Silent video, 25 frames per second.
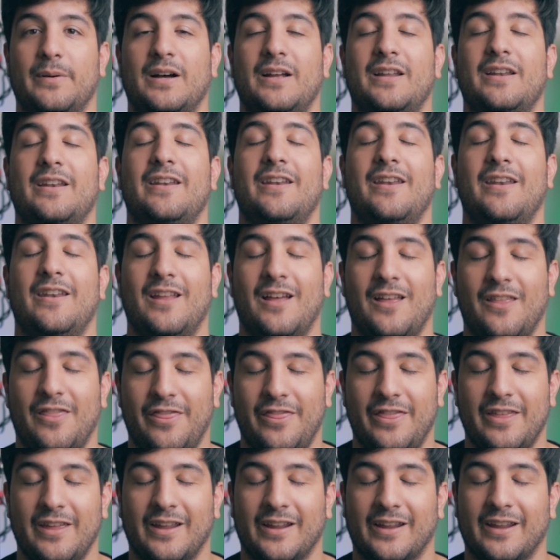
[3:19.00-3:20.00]
but
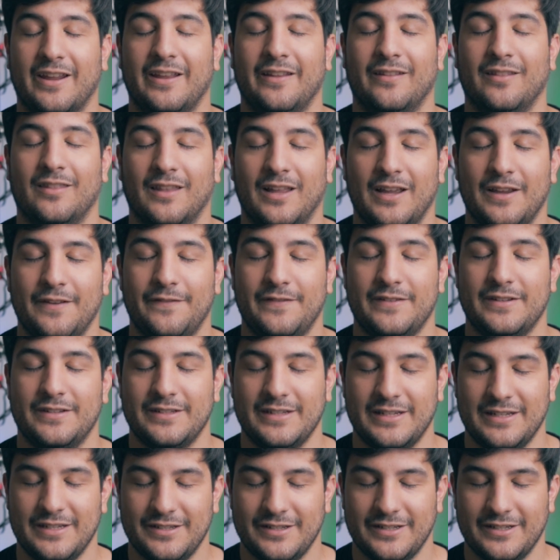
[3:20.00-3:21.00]
nothing in life is
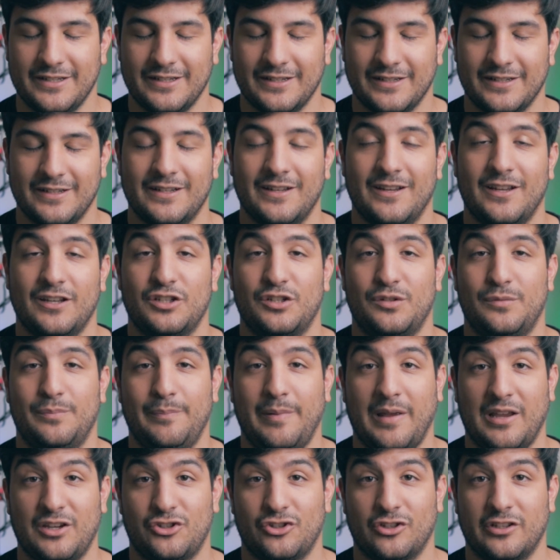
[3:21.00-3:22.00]
easy,
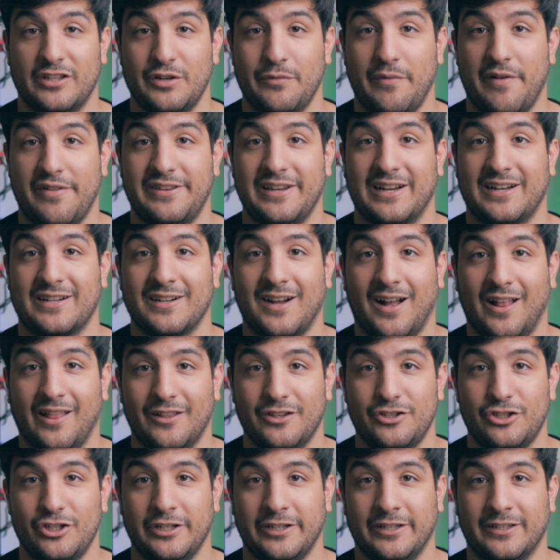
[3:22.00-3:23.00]
especially with
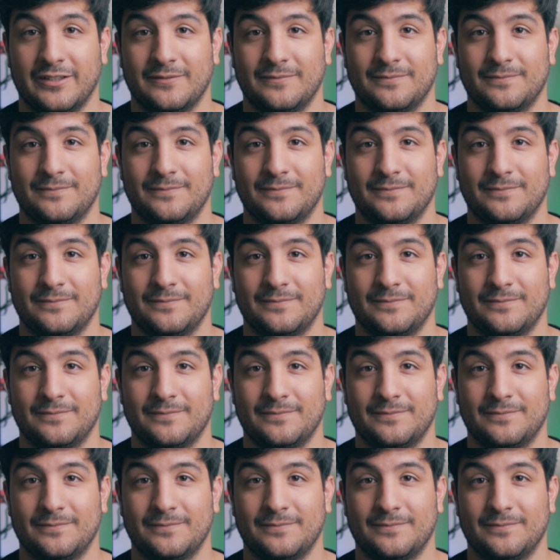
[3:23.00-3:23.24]
technology.